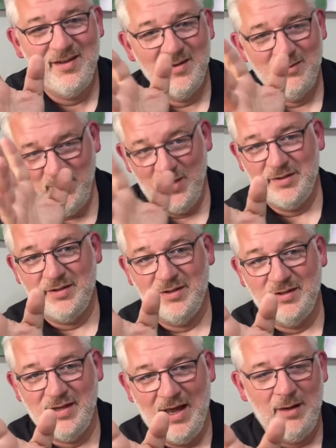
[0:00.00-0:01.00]
most of the
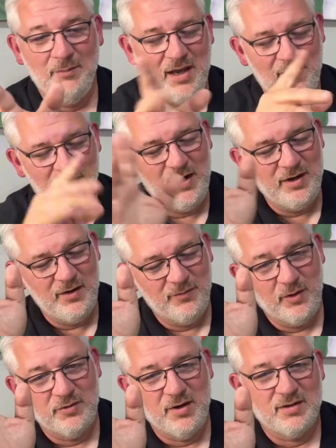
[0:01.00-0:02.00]
time. And I've read enough of
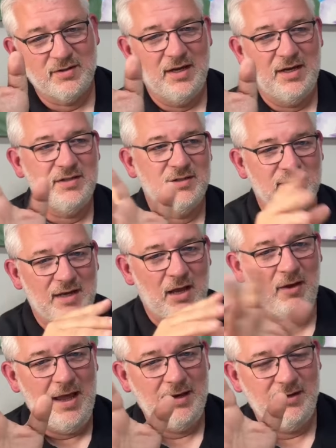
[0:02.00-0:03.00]
their translations that
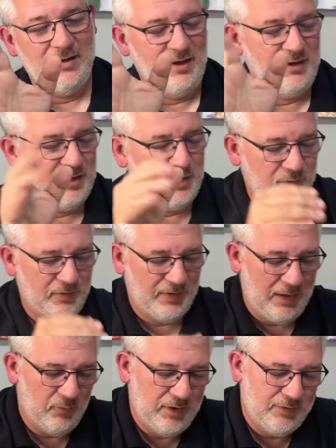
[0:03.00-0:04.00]
I'll add an addendum to
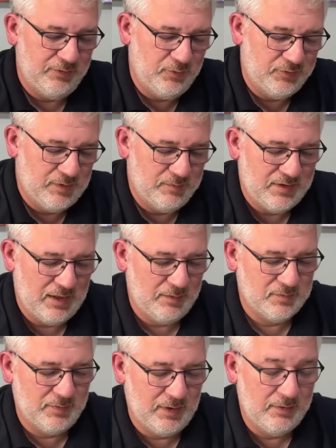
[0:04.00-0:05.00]
that when I do
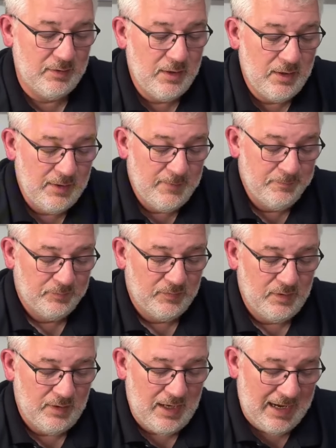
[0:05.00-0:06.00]
sometimes.
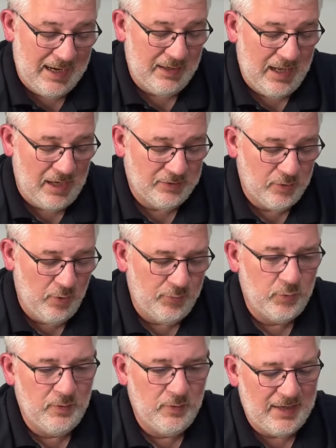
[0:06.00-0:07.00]
And I'd go
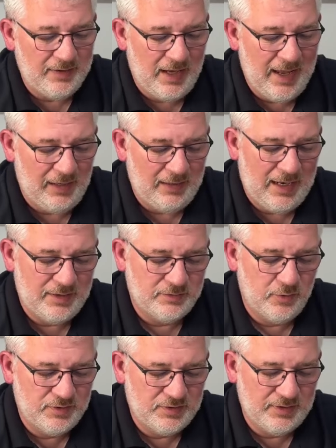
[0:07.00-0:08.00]
through and I'd analyze
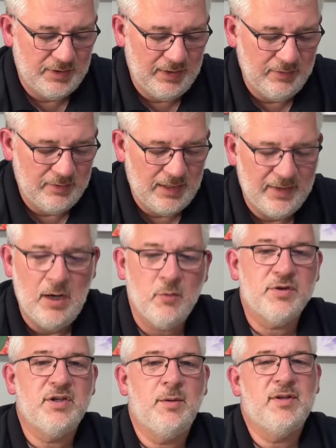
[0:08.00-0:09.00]
those things. Now, there were
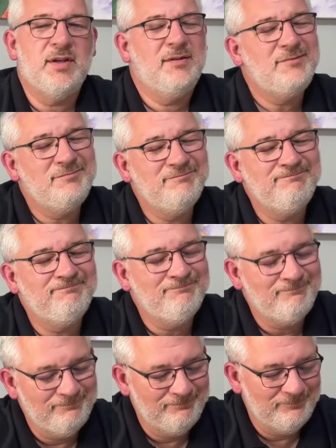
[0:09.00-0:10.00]
some like,
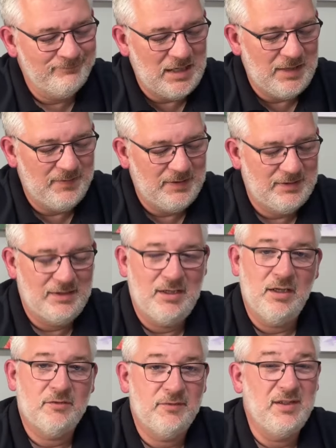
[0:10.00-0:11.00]
I think the
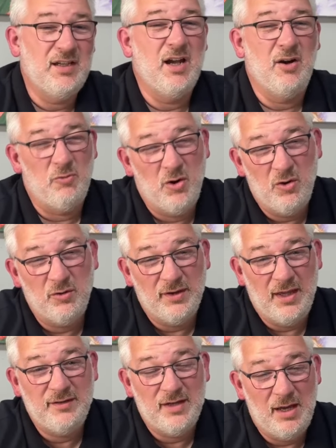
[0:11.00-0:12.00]
ESV got it wrong
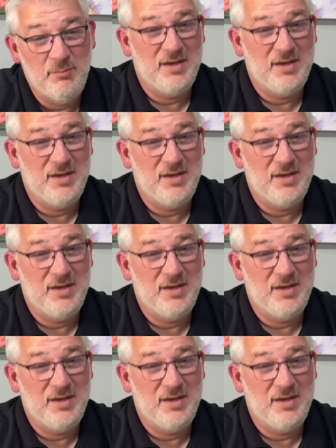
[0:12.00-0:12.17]
that time. But